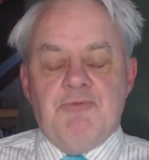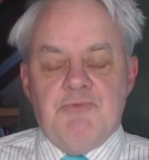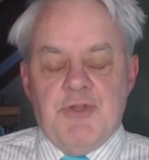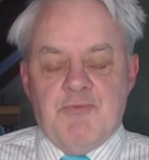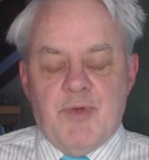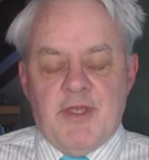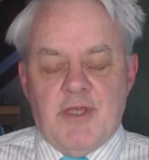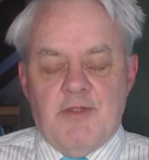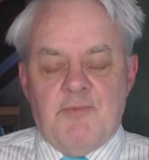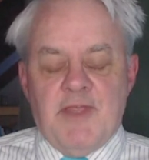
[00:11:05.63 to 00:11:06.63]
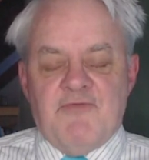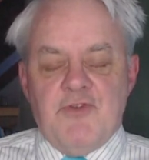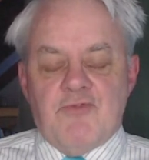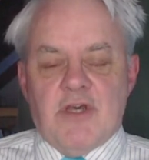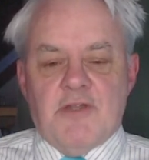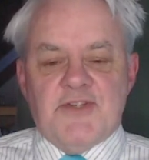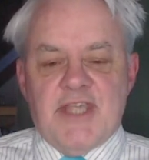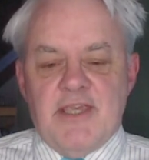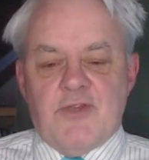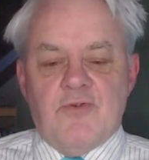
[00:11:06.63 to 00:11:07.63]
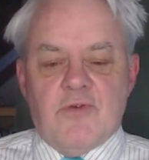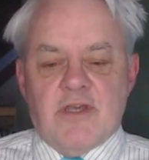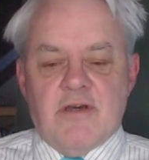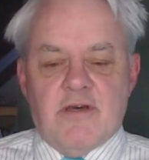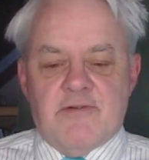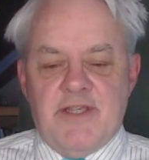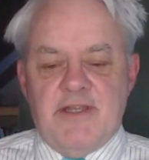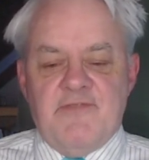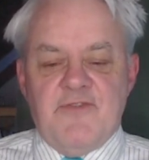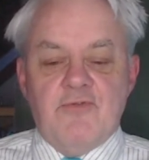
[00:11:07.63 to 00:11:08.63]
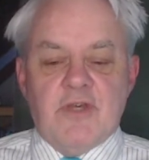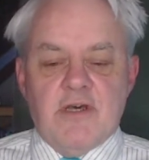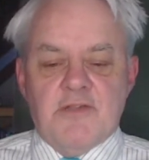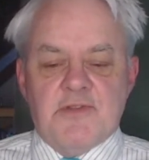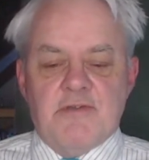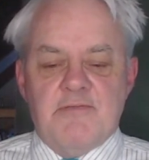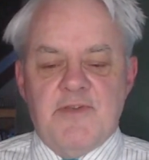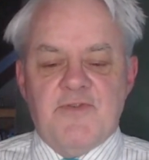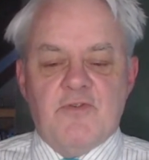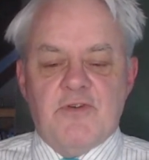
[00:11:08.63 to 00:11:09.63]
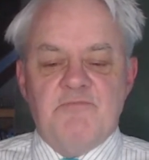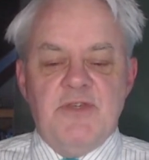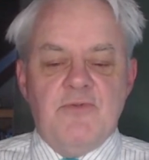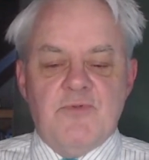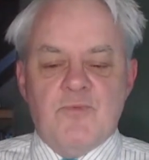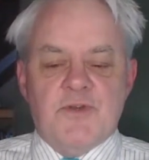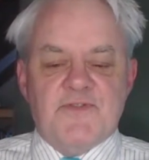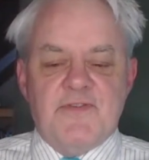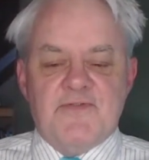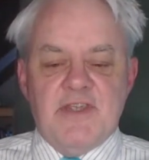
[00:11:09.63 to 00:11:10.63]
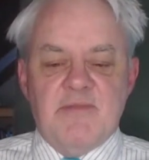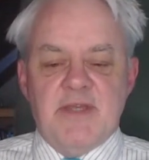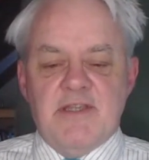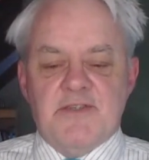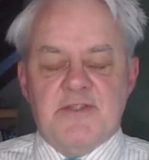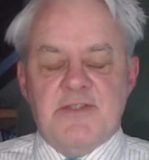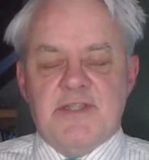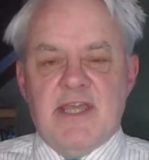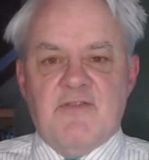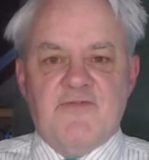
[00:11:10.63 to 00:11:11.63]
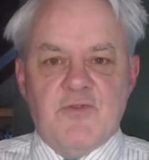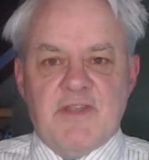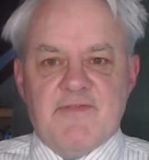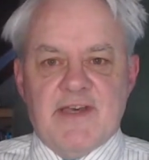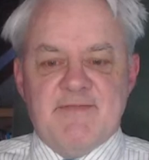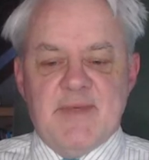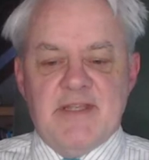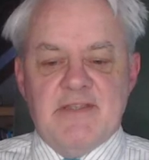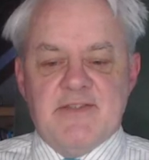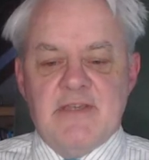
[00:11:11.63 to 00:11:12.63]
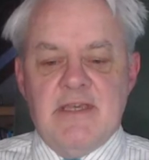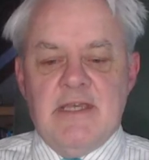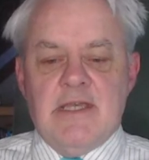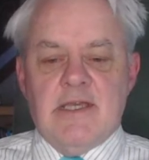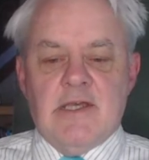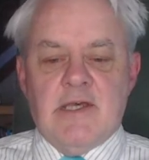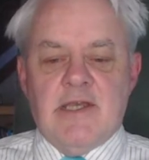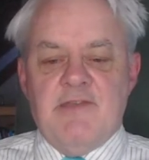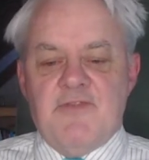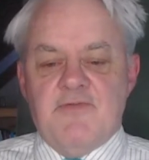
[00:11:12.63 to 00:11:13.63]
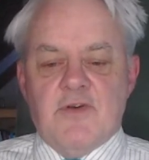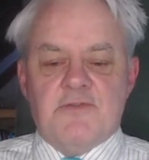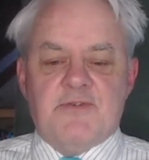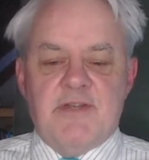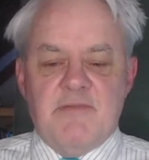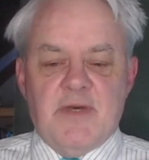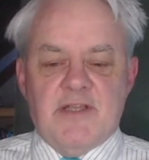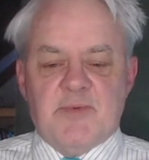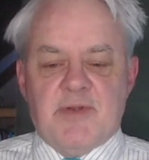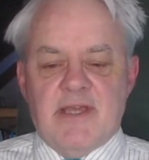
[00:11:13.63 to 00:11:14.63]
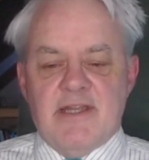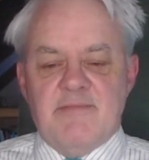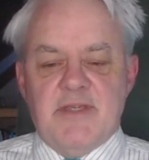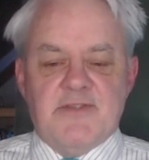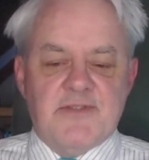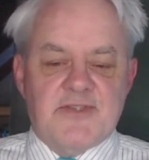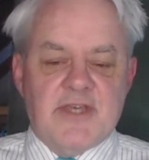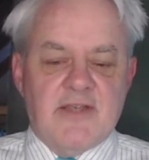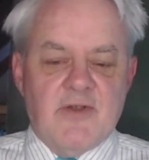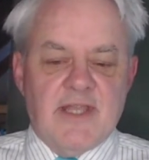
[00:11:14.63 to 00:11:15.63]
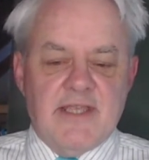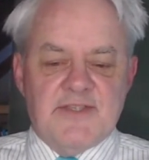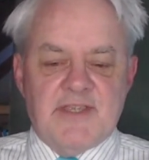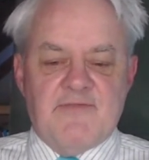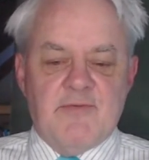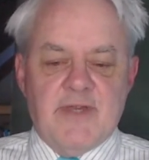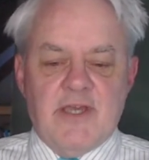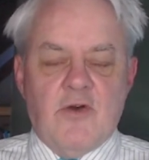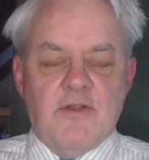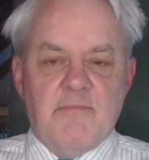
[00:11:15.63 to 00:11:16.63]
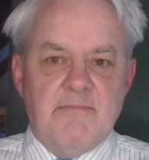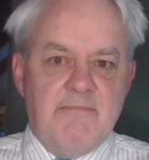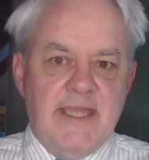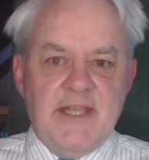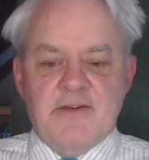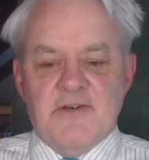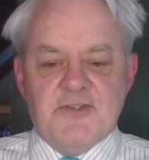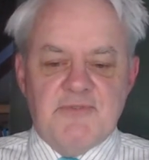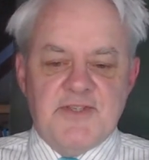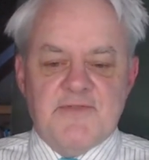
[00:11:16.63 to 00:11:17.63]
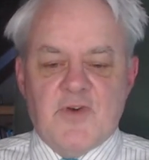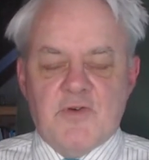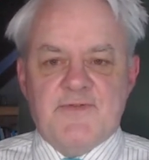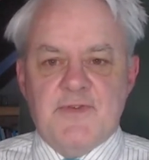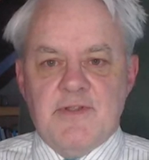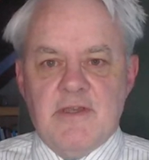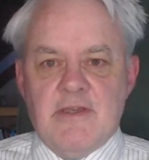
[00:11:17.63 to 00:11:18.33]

if you can't take your car in, if your commute was 15 minutes and it's now 45 minutes, if you've got 20-mile-per-hour limits and cycle lanes everywhere on main arteries of Oxford,